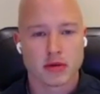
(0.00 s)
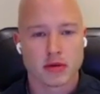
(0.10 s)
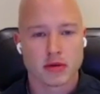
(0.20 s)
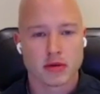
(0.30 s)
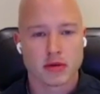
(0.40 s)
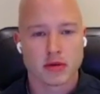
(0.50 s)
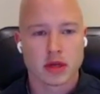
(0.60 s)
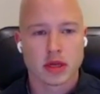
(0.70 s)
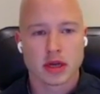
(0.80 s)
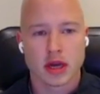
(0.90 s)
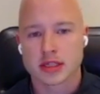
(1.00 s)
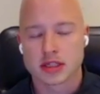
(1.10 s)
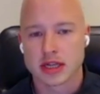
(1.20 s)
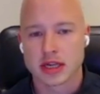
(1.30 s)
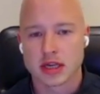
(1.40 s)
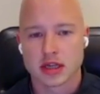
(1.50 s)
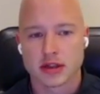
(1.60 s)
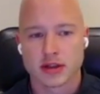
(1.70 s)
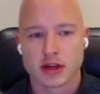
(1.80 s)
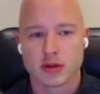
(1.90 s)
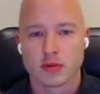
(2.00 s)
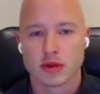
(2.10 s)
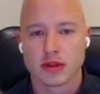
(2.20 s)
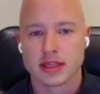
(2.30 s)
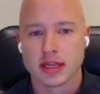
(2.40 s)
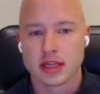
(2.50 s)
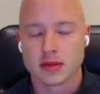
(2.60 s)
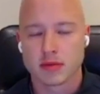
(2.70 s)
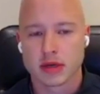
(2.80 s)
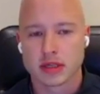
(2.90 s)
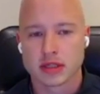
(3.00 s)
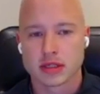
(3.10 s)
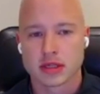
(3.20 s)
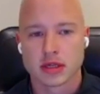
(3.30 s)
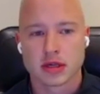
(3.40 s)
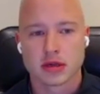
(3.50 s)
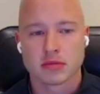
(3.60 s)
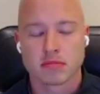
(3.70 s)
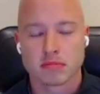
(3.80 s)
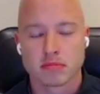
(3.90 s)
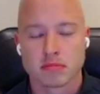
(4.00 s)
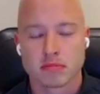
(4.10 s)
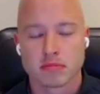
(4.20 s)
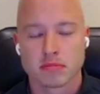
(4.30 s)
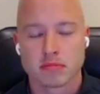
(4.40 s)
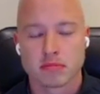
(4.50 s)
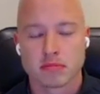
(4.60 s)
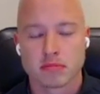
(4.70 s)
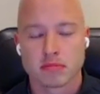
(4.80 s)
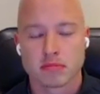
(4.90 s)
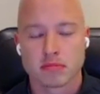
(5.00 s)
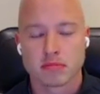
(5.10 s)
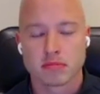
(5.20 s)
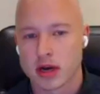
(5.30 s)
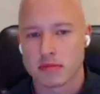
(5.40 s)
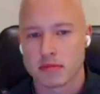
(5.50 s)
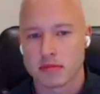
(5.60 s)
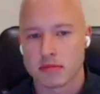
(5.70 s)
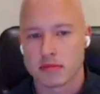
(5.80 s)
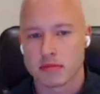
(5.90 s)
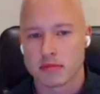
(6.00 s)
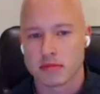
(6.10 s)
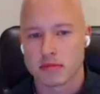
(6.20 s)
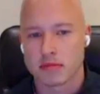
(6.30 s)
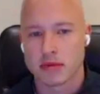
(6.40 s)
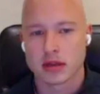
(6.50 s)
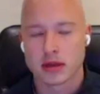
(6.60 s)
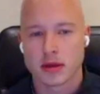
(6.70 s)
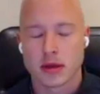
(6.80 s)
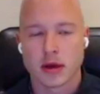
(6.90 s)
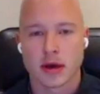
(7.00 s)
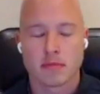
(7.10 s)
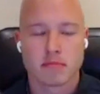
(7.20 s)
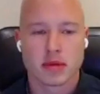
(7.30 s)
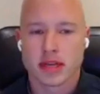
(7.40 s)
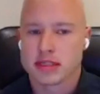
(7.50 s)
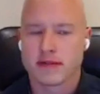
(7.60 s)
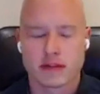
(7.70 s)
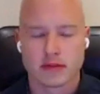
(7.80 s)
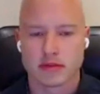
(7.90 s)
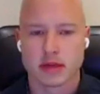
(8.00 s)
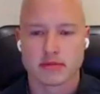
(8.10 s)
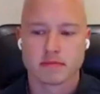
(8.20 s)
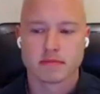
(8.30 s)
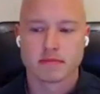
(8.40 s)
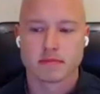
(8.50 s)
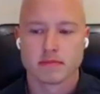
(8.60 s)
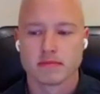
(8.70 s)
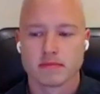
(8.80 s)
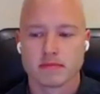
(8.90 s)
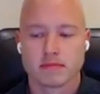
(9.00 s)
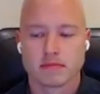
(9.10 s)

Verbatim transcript: you know, Haas has obviously done what they did with right. playing not the cleanest game, in my opinion. Um, but it's different for me. Uh,